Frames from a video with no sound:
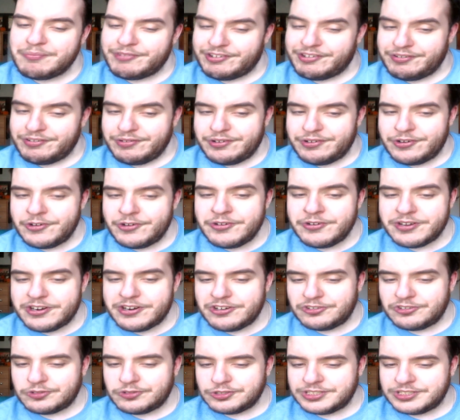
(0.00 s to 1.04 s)
But who
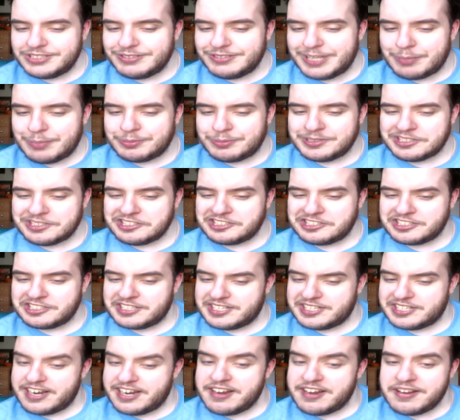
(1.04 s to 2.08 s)
knows? We'll see what happens on
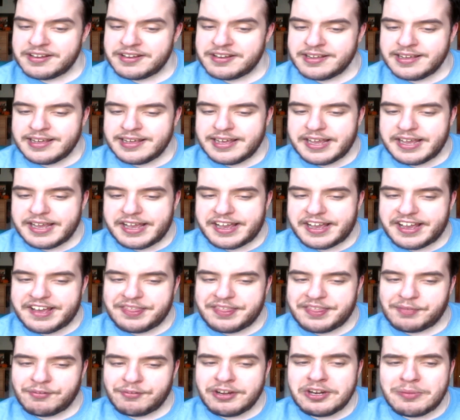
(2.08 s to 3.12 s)
Sunday.
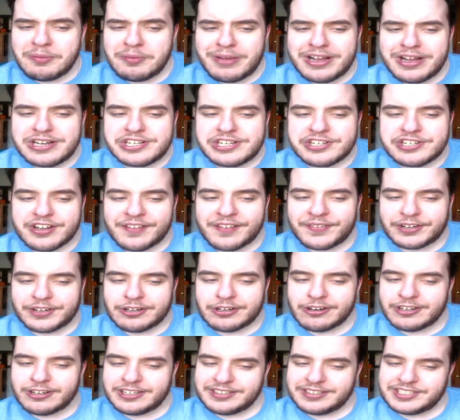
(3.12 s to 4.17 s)
And the final match on the
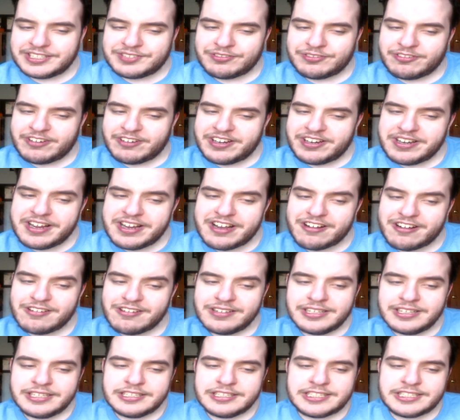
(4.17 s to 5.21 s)
card, at least for right
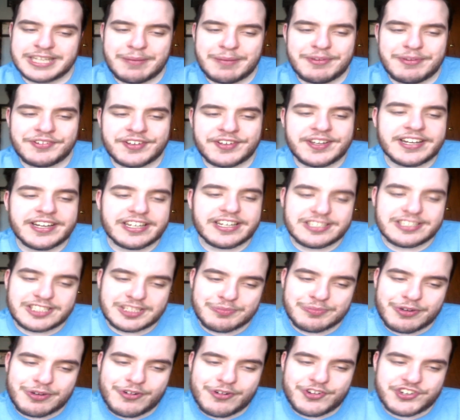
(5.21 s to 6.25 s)
now, Sami Zayn against
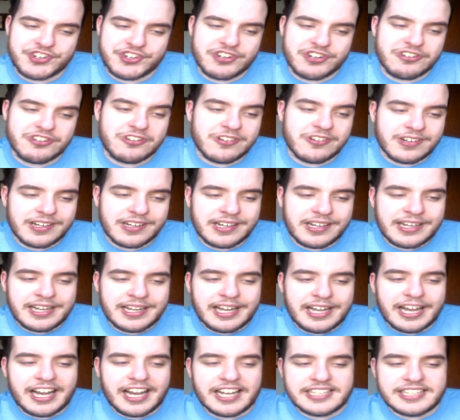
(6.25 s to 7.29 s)
Samoa Joe.
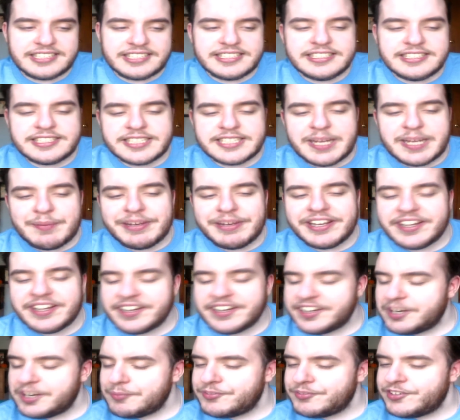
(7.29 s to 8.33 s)
I see Sami
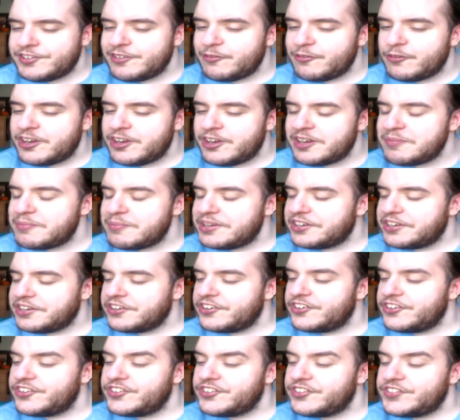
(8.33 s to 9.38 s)
getting an upset win
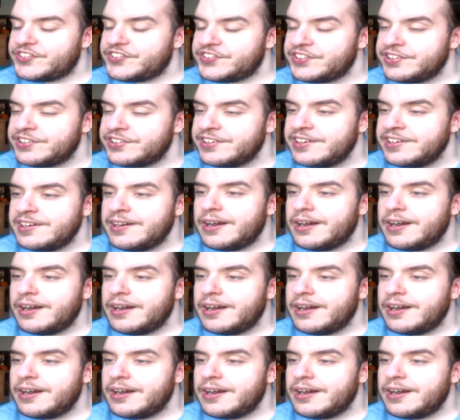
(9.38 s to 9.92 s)
because